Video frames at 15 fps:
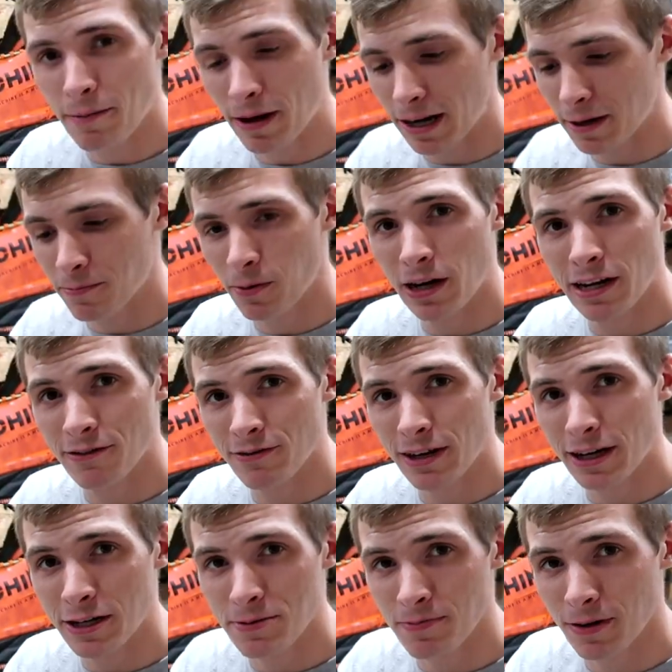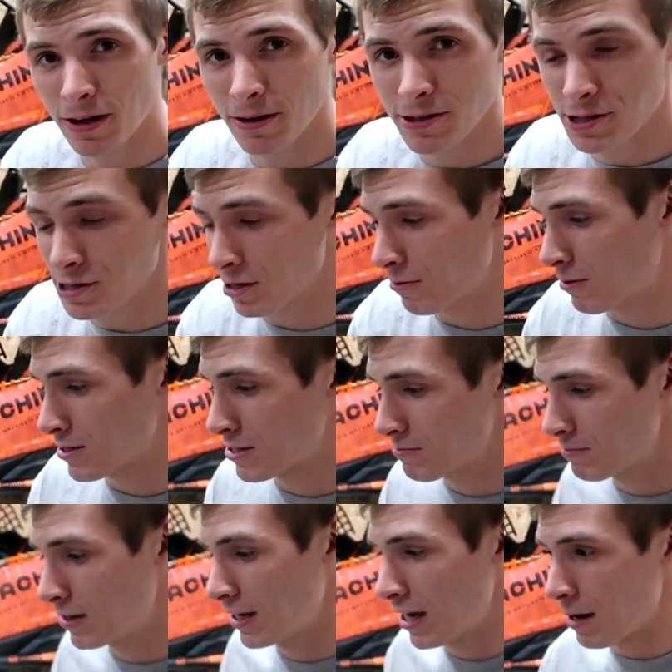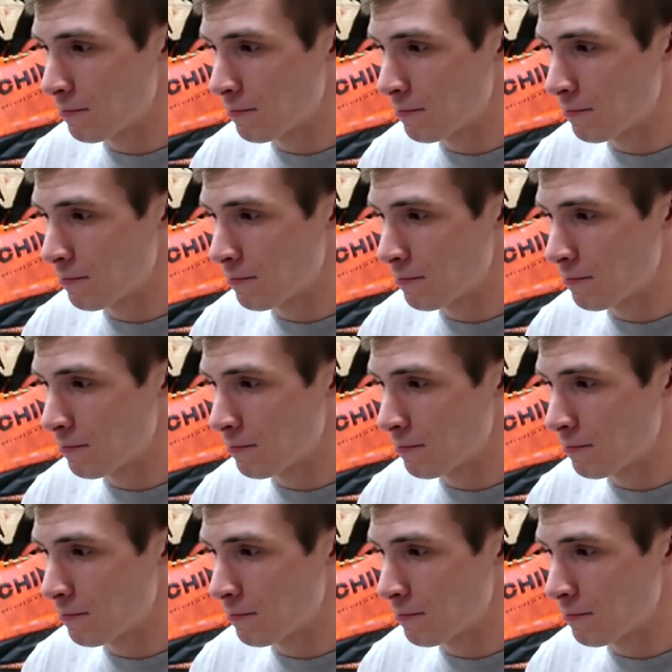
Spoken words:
I'm not gonna point any fingers, but it sure wasn't me.